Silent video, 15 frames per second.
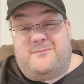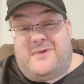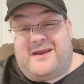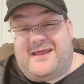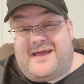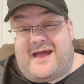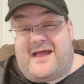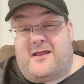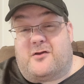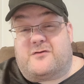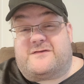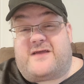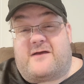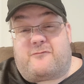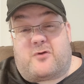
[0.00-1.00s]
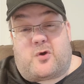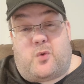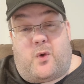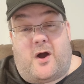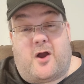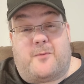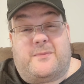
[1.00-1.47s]
many anglers have
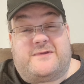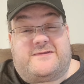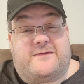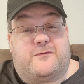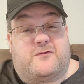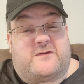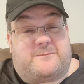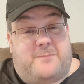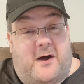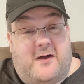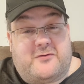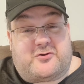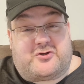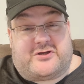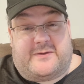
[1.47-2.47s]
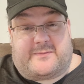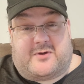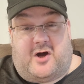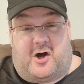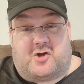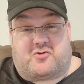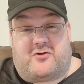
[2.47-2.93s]
requirements in their sponsorship
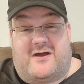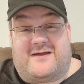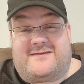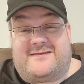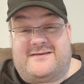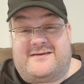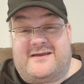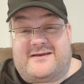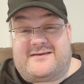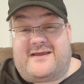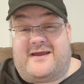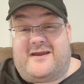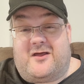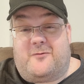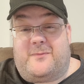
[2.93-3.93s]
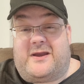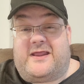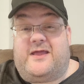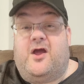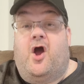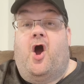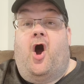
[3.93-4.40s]
contracts that dictate how
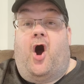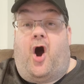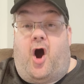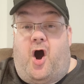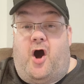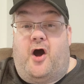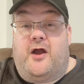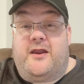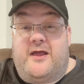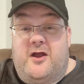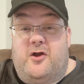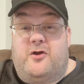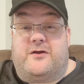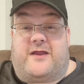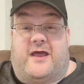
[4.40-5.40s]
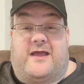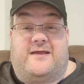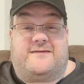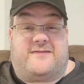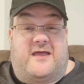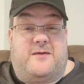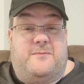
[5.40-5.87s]
many on-air
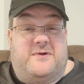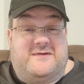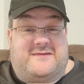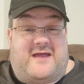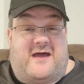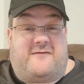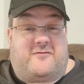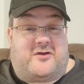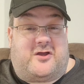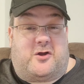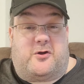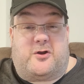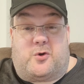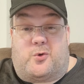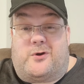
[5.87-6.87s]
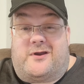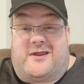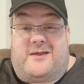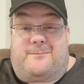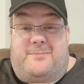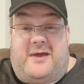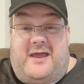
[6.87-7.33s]
days they must have a year in order to
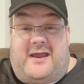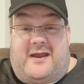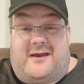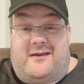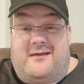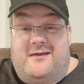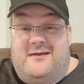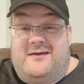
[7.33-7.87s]
get paid.